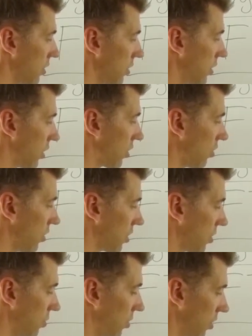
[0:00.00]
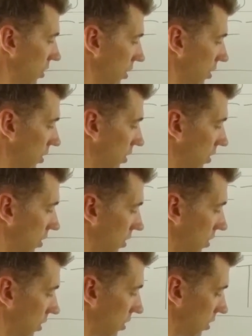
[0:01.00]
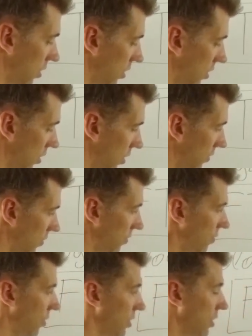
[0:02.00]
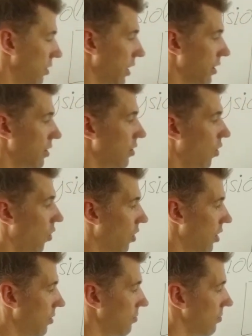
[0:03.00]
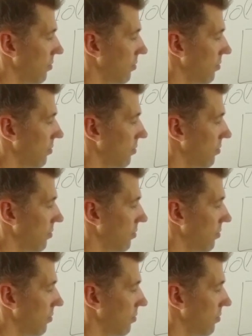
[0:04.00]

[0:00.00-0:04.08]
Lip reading: the crossing point further right, or